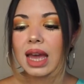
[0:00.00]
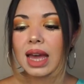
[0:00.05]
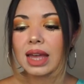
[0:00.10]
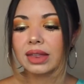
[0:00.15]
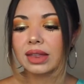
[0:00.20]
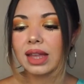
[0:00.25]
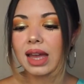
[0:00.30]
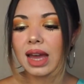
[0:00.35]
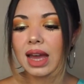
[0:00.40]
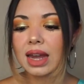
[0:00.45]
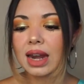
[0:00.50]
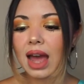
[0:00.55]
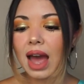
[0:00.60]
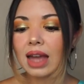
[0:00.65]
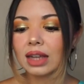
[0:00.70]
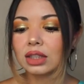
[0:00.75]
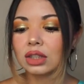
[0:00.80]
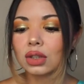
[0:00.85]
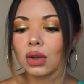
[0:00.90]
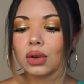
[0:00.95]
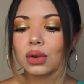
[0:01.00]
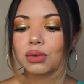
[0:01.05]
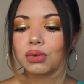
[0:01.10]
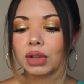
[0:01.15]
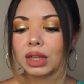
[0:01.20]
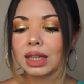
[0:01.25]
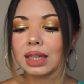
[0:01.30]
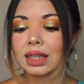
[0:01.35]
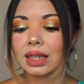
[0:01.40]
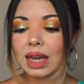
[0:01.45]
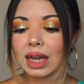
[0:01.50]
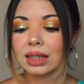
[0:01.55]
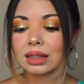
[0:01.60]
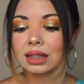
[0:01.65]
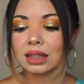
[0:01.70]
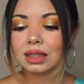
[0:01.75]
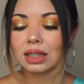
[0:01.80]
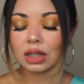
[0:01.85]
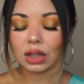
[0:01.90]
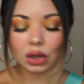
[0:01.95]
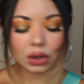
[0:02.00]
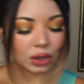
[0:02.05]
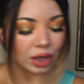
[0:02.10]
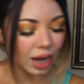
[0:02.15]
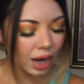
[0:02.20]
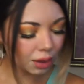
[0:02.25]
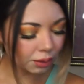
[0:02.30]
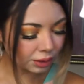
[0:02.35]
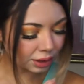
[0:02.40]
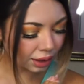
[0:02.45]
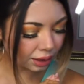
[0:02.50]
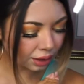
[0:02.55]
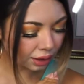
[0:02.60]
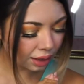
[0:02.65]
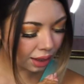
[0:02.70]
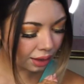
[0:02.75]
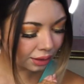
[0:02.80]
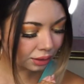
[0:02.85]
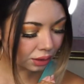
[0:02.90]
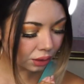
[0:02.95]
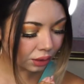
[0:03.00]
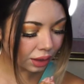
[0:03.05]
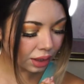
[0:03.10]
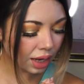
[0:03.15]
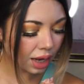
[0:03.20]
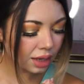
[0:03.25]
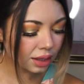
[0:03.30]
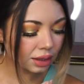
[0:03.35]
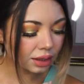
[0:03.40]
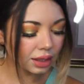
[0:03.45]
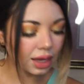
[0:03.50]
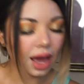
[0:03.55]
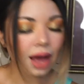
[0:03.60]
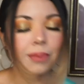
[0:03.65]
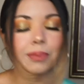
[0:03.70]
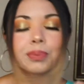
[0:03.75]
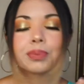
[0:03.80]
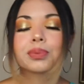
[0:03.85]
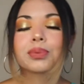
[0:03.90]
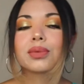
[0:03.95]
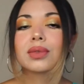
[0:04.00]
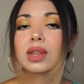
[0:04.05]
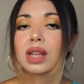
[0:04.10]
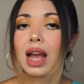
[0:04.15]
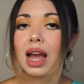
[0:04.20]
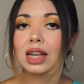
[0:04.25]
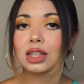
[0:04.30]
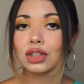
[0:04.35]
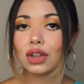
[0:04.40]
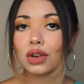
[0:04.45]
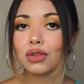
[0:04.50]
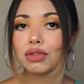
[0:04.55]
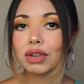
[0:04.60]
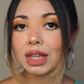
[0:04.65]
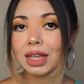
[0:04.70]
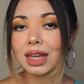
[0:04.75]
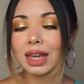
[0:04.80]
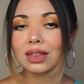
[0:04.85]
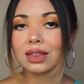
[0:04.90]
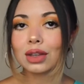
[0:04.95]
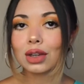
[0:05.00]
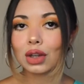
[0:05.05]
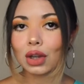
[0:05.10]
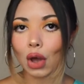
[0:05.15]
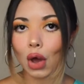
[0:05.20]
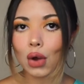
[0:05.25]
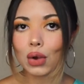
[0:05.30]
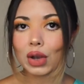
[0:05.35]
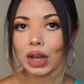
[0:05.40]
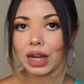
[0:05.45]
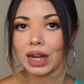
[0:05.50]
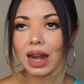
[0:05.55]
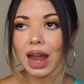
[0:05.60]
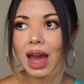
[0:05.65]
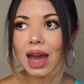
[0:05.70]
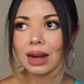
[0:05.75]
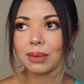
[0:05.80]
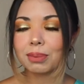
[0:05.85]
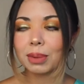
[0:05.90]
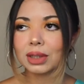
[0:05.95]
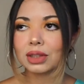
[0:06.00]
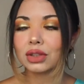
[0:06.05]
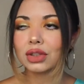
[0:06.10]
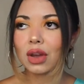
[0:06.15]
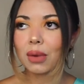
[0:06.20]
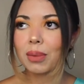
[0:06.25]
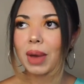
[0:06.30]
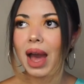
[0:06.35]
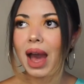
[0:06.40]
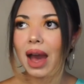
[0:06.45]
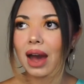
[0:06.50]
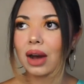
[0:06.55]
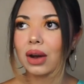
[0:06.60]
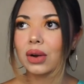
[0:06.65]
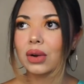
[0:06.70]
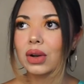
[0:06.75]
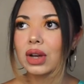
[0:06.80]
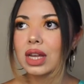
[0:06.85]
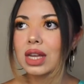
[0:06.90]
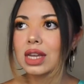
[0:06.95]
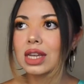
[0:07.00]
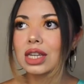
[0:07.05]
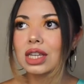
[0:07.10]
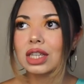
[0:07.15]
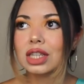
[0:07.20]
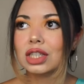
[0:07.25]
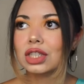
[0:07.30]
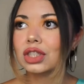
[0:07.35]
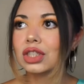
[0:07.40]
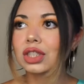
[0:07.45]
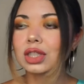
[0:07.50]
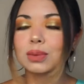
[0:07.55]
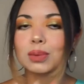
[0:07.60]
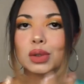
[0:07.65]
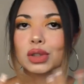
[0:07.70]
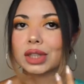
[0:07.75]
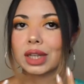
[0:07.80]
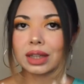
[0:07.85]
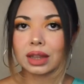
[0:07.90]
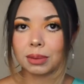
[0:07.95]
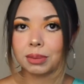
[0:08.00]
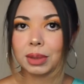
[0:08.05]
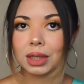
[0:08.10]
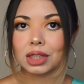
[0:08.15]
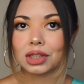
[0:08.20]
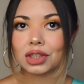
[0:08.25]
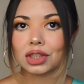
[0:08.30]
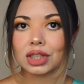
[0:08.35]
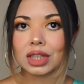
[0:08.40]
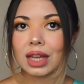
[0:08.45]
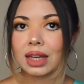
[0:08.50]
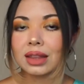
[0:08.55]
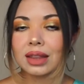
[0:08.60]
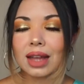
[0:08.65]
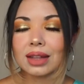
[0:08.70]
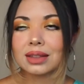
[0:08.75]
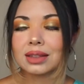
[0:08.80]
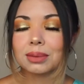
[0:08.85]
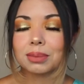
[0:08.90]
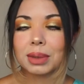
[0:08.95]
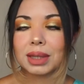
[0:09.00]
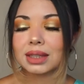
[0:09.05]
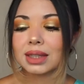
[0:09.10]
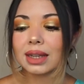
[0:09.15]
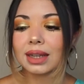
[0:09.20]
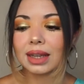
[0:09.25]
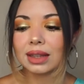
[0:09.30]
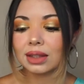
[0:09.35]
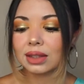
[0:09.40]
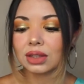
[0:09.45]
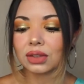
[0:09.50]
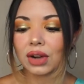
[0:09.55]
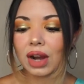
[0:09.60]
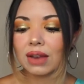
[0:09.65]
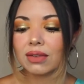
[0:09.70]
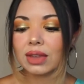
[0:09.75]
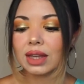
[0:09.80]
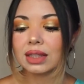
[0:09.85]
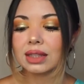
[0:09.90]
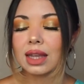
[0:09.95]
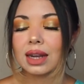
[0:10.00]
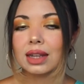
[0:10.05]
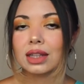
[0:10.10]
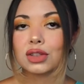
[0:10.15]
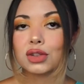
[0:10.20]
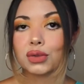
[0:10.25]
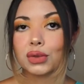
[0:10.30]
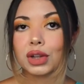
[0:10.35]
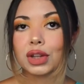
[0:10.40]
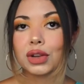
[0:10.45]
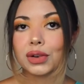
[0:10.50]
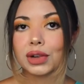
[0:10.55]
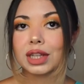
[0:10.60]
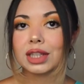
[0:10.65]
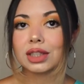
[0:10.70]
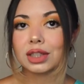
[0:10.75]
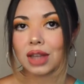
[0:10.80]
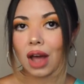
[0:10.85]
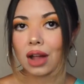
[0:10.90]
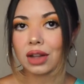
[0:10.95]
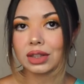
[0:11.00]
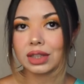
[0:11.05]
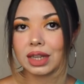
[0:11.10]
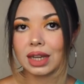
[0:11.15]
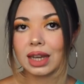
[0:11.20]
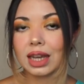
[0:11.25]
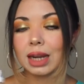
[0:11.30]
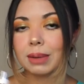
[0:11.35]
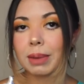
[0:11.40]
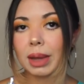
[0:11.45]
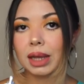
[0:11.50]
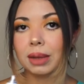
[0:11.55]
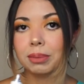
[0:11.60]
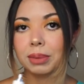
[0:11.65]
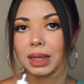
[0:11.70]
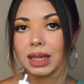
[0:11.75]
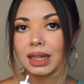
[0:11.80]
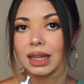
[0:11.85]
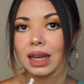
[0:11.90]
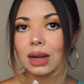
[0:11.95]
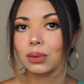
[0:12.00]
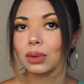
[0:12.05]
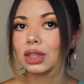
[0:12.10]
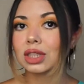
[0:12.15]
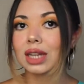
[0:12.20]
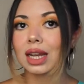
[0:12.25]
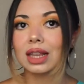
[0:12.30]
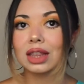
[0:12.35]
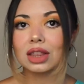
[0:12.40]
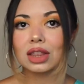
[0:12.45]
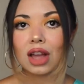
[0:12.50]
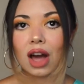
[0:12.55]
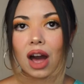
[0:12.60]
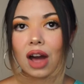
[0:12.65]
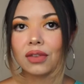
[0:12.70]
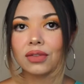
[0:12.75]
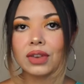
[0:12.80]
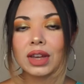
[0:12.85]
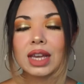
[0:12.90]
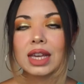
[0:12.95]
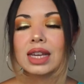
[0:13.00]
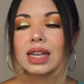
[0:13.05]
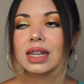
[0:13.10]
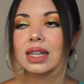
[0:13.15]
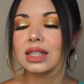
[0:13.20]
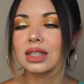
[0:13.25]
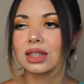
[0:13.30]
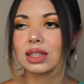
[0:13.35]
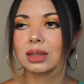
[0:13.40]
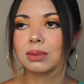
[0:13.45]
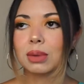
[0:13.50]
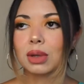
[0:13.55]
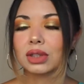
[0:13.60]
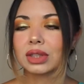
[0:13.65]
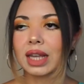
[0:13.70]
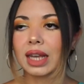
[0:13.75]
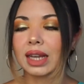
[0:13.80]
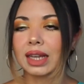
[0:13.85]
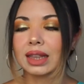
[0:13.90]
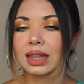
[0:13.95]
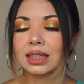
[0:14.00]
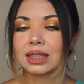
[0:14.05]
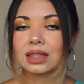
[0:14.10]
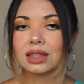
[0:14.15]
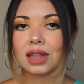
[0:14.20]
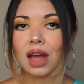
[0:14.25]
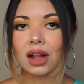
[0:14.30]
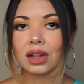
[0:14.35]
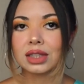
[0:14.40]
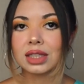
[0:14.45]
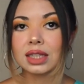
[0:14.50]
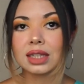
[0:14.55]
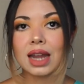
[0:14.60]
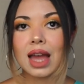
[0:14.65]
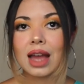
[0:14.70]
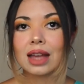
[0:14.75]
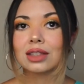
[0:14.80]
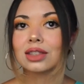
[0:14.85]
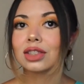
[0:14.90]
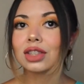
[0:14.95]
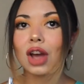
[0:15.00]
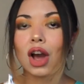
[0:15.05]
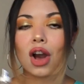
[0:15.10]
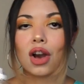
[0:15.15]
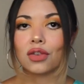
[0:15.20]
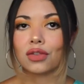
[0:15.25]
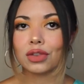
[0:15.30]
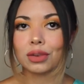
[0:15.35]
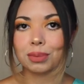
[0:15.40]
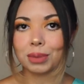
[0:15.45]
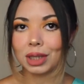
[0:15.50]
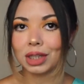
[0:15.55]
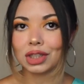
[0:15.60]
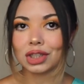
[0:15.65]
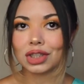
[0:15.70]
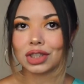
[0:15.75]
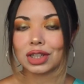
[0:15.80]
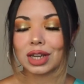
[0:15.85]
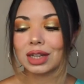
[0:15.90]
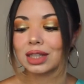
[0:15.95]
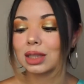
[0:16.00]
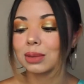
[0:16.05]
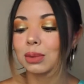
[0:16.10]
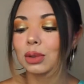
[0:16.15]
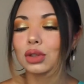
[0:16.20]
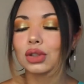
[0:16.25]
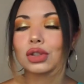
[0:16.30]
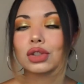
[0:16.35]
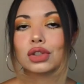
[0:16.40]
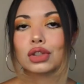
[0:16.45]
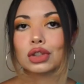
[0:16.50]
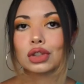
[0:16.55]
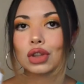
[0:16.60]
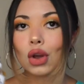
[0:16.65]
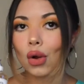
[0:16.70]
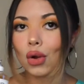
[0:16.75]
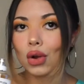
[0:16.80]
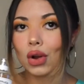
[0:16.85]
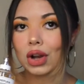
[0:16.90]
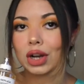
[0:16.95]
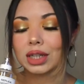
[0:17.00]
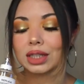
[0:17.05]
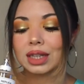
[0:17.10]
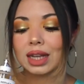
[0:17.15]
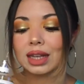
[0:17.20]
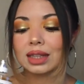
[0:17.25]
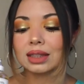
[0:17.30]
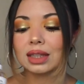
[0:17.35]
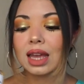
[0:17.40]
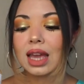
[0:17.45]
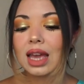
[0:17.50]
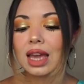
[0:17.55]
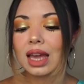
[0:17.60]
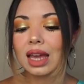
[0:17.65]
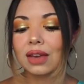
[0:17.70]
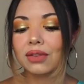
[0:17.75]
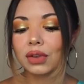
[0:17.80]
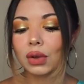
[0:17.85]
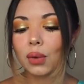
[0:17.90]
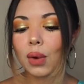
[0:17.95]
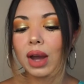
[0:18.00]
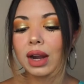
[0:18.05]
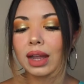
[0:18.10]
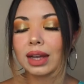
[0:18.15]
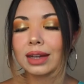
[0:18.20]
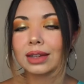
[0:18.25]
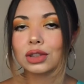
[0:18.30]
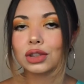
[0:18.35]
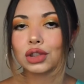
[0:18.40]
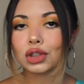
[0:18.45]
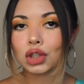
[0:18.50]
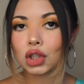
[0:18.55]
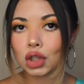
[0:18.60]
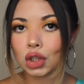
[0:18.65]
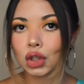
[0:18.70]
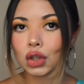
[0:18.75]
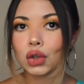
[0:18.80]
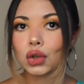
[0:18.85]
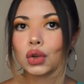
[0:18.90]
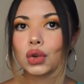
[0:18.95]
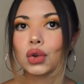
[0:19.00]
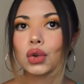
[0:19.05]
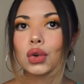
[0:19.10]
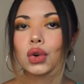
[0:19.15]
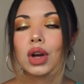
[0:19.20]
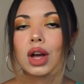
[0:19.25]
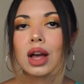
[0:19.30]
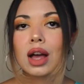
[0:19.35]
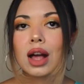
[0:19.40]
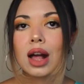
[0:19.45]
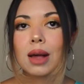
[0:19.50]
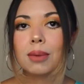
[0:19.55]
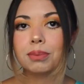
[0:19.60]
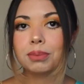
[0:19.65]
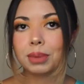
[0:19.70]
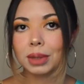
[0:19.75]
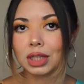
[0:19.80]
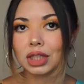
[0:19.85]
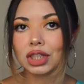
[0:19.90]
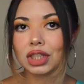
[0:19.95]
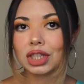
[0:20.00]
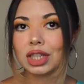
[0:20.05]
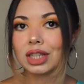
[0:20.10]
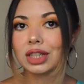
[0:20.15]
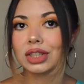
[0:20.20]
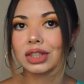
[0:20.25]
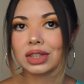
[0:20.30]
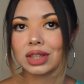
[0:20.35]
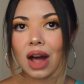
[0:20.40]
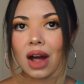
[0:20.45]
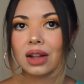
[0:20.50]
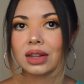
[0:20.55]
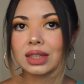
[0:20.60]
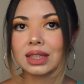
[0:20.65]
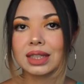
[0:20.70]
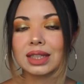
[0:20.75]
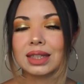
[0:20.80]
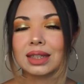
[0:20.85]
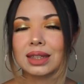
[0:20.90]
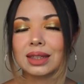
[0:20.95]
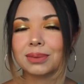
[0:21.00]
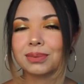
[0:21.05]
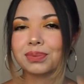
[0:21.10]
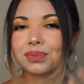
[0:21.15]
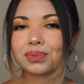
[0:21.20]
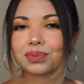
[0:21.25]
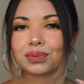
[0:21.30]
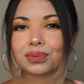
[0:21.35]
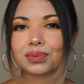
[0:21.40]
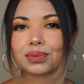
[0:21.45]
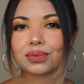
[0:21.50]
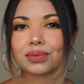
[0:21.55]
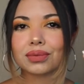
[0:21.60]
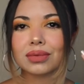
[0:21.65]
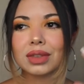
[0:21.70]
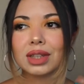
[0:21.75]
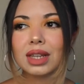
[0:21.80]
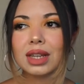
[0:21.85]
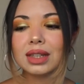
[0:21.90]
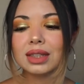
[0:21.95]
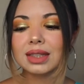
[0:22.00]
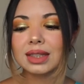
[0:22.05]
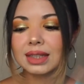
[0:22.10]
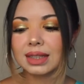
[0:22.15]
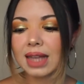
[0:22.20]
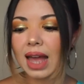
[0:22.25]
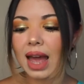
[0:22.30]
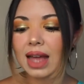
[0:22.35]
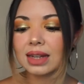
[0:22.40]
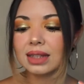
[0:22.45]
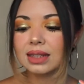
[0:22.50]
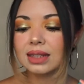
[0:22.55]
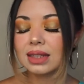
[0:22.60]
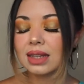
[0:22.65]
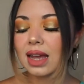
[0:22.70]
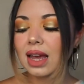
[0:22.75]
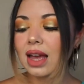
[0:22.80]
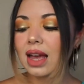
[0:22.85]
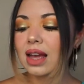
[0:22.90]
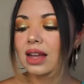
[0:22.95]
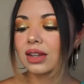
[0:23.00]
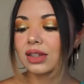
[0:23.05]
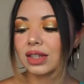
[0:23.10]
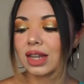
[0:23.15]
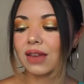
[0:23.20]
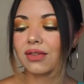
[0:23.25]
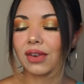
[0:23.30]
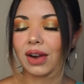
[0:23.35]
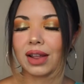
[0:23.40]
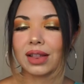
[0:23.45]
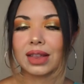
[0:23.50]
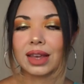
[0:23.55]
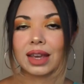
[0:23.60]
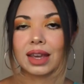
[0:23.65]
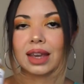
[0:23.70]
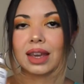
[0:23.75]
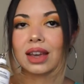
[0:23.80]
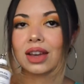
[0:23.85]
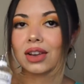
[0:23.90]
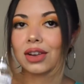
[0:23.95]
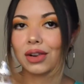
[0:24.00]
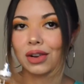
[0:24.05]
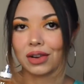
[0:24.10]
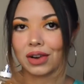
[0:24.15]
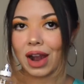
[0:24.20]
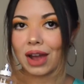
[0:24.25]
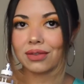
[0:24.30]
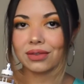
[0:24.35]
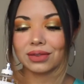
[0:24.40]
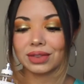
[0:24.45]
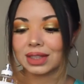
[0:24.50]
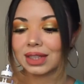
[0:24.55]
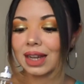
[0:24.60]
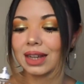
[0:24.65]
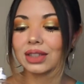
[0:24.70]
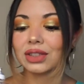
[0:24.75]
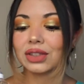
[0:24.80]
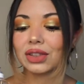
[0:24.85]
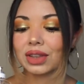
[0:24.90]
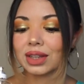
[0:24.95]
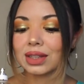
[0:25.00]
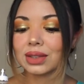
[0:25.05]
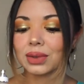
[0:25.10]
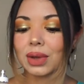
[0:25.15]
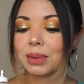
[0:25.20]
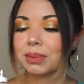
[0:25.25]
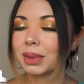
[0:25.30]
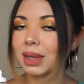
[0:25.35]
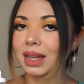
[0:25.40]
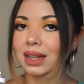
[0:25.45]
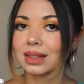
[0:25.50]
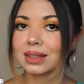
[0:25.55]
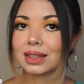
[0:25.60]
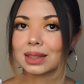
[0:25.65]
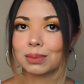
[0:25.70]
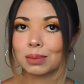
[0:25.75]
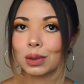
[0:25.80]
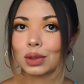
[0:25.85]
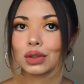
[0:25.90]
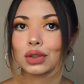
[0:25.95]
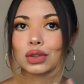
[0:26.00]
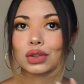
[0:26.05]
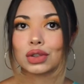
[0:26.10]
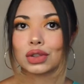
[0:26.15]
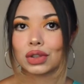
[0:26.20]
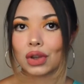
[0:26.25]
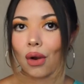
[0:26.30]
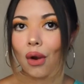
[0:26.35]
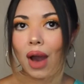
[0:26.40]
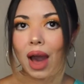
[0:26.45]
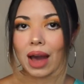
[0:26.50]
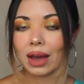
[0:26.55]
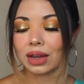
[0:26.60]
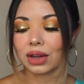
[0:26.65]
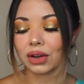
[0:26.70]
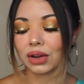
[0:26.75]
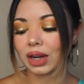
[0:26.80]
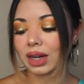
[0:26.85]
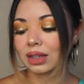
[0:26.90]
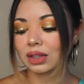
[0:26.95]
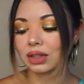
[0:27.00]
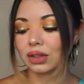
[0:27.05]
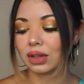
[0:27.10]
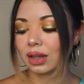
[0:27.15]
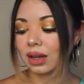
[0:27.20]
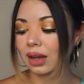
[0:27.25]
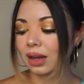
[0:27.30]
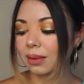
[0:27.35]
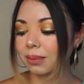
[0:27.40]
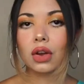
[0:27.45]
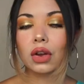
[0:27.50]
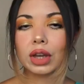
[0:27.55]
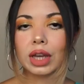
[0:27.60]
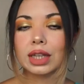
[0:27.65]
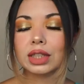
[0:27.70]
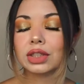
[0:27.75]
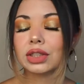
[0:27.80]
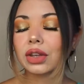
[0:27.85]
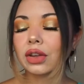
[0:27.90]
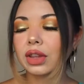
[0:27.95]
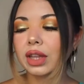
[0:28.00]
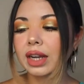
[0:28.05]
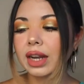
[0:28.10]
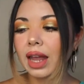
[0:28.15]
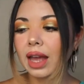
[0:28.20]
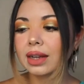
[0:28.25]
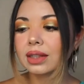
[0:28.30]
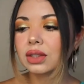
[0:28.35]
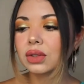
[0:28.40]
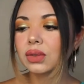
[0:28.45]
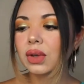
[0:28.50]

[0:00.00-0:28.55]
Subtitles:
And then I don't really get the coconut, which I think it has coconut. Yeah, I don't really get the coconut, but somehow it just smells like the beach. Like that's the best I can describe this, and it's really salty in my opinion, which I love. It just smells like the saltiness of the beach, and it smells so gorgeous. If you want like a true beachy salty scent, definitely gravitate to this one because it smells so accurate to the name. Okay, so the next